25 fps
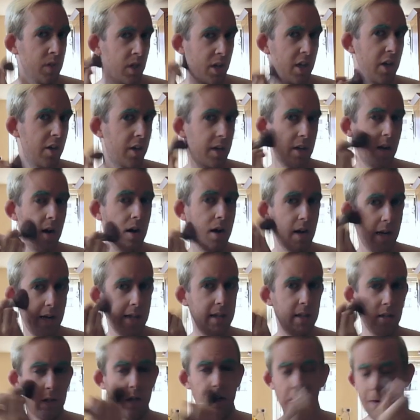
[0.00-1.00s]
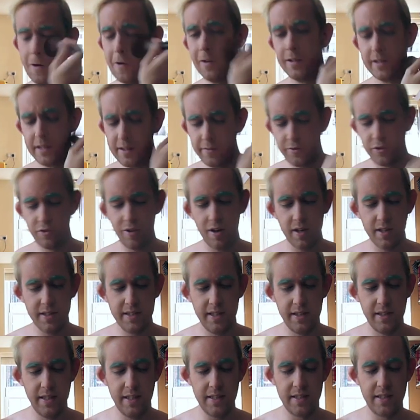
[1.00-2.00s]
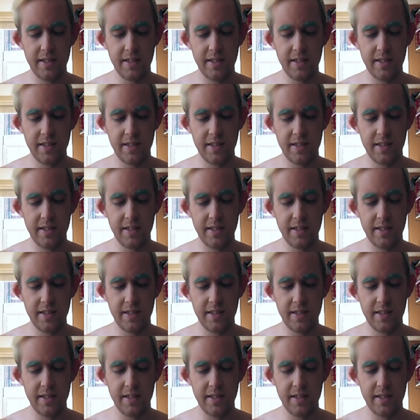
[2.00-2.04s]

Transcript: you can hide lots of drugs in this,